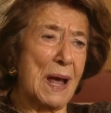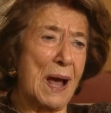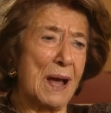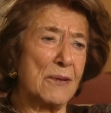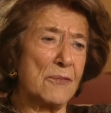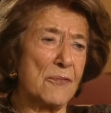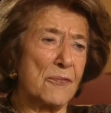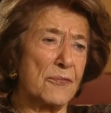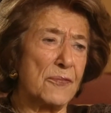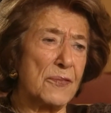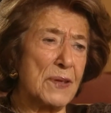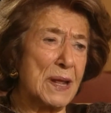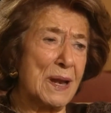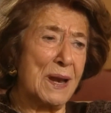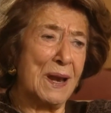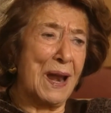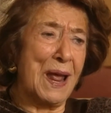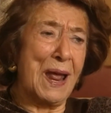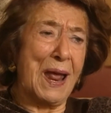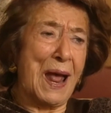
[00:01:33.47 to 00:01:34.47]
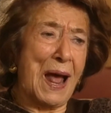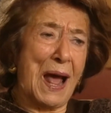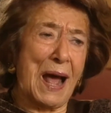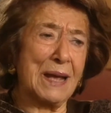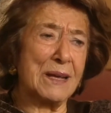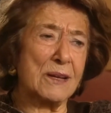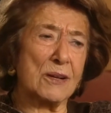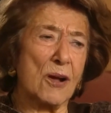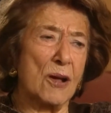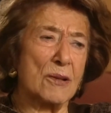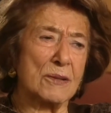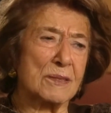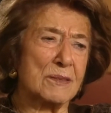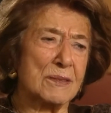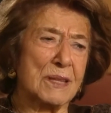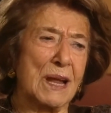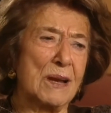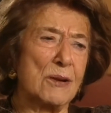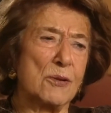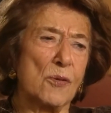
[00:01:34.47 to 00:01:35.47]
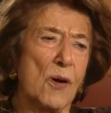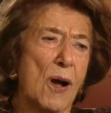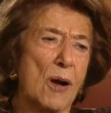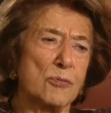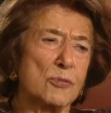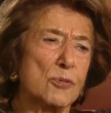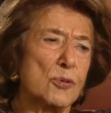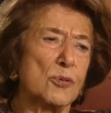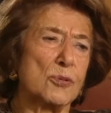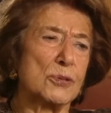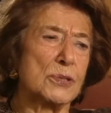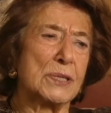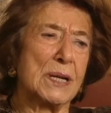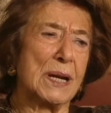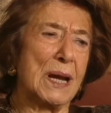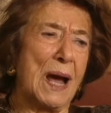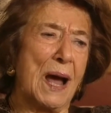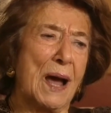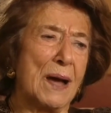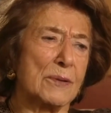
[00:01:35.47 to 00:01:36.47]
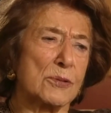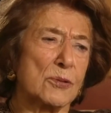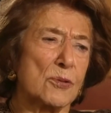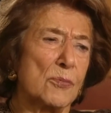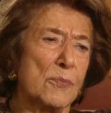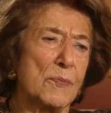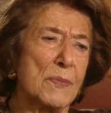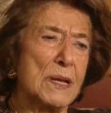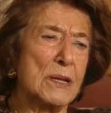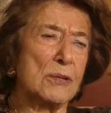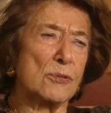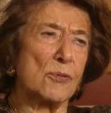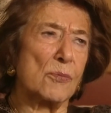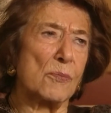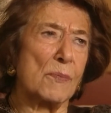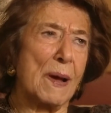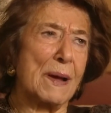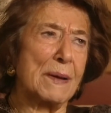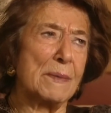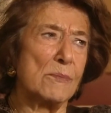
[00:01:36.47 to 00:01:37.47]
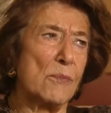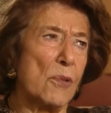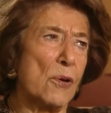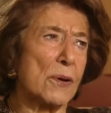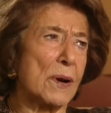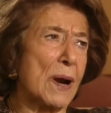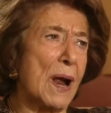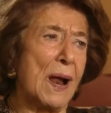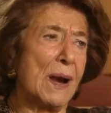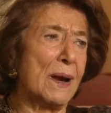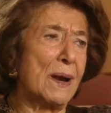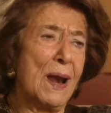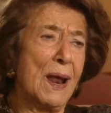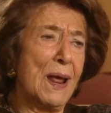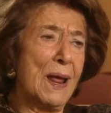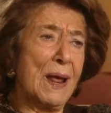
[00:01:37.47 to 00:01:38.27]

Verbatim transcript: I feel, I can't tell you how good they are to me, to my morale.